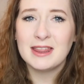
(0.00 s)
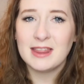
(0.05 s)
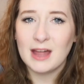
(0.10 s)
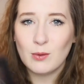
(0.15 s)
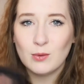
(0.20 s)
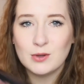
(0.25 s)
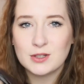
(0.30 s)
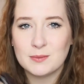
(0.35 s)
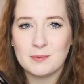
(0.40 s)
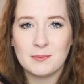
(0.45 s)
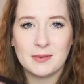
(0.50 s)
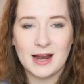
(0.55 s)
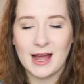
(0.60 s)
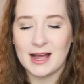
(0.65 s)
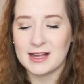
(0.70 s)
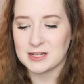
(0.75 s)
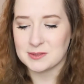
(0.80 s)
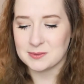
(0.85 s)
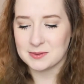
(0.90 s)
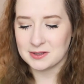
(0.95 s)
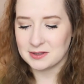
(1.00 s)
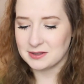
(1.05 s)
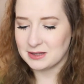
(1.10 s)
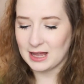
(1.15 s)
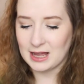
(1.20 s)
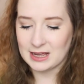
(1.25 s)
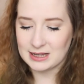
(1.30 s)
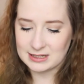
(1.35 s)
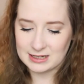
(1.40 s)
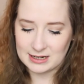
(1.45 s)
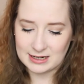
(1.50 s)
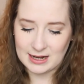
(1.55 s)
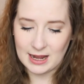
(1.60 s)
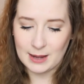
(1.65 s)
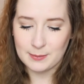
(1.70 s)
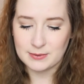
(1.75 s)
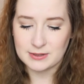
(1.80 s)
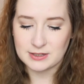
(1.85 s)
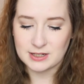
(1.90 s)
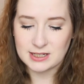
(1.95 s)
That wasn't planned, but that clearly
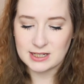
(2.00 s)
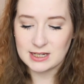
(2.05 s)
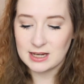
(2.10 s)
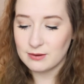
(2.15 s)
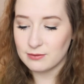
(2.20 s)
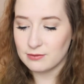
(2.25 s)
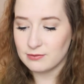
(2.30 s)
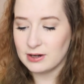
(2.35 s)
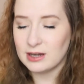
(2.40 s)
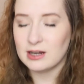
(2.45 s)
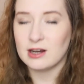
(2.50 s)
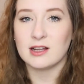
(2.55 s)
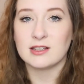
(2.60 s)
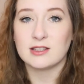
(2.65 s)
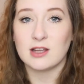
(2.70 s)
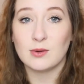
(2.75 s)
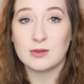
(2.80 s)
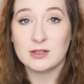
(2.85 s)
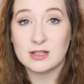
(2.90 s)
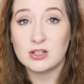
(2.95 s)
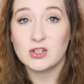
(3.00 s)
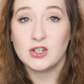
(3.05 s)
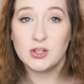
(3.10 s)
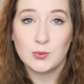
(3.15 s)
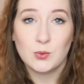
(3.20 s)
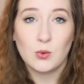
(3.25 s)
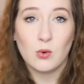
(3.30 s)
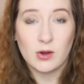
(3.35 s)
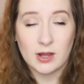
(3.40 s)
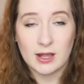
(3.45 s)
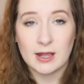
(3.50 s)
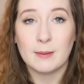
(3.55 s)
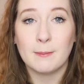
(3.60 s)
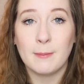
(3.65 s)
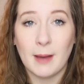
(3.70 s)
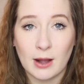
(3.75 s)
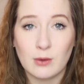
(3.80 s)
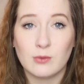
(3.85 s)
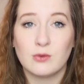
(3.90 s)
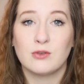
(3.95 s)
happened. I didn't even realise. I was literally walking
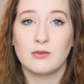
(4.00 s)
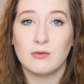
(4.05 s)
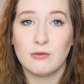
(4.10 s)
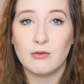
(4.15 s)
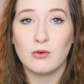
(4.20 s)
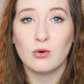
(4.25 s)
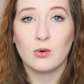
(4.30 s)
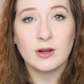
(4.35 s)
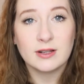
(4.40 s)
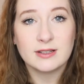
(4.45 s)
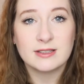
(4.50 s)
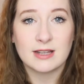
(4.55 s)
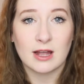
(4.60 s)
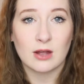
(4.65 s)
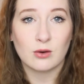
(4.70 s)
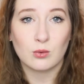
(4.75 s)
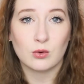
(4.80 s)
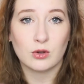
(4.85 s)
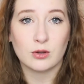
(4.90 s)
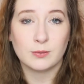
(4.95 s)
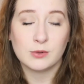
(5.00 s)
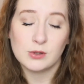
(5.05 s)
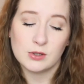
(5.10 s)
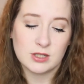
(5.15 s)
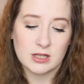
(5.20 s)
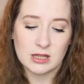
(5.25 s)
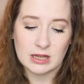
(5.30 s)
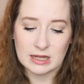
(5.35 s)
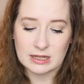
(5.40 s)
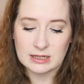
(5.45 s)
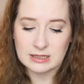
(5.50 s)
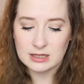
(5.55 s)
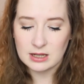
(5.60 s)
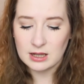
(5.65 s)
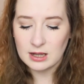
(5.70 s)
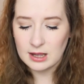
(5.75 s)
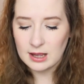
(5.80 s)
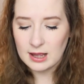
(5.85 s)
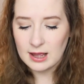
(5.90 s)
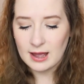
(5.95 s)
backwards and forwards down all the beauty things.
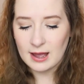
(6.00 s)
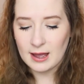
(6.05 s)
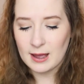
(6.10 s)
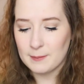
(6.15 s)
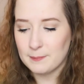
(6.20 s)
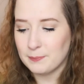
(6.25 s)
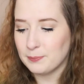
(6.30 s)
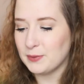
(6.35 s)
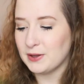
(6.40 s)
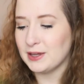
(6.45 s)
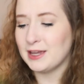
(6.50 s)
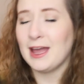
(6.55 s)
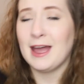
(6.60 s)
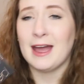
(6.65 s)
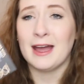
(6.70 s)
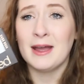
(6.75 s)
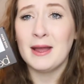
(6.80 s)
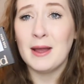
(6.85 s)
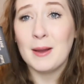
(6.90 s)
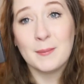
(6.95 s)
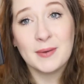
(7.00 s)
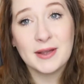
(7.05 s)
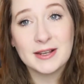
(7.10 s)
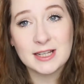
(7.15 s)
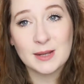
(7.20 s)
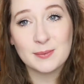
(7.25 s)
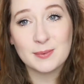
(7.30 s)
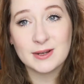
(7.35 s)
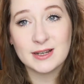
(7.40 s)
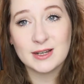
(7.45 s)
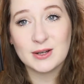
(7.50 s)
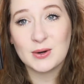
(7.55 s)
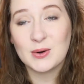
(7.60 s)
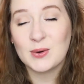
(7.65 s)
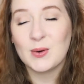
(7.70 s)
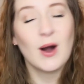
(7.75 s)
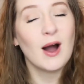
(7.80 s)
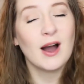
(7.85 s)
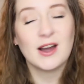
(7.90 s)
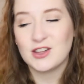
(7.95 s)
Um, but yeah, picked up a
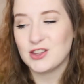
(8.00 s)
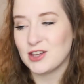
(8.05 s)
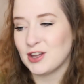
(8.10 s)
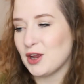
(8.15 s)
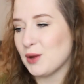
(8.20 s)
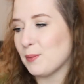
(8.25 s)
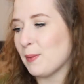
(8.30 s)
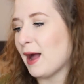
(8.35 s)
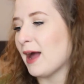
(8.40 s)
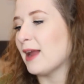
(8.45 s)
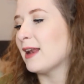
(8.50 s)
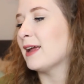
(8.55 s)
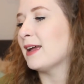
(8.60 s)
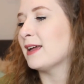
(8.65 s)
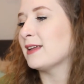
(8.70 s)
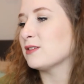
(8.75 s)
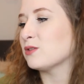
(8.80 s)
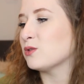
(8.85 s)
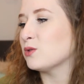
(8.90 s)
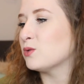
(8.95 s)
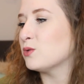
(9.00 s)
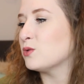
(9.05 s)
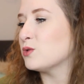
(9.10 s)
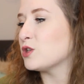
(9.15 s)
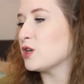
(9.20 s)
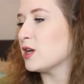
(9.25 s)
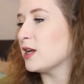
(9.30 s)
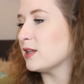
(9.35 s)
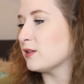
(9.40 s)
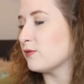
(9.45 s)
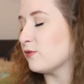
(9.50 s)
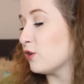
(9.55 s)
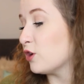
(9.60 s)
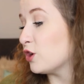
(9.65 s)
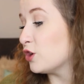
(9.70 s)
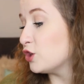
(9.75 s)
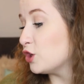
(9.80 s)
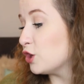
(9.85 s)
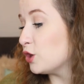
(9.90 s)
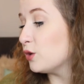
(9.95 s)
little eyeshadow palette. It's called, it's
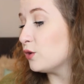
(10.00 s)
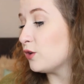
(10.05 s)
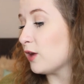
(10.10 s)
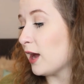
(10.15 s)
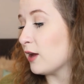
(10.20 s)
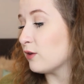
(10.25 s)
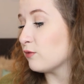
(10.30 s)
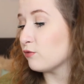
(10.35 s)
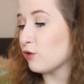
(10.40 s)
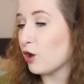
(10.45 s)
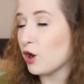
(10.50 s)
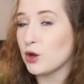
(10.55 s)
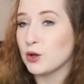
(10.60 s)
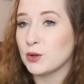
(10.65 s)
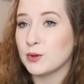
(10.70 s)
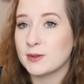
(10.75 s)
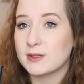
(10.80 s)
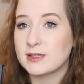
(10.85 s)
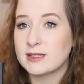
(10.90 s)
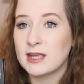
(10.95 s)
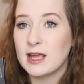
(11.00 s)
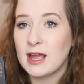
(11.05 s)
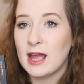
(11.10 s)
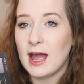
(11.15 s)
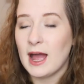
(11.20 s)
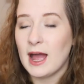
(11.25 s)
for Nude and Rose.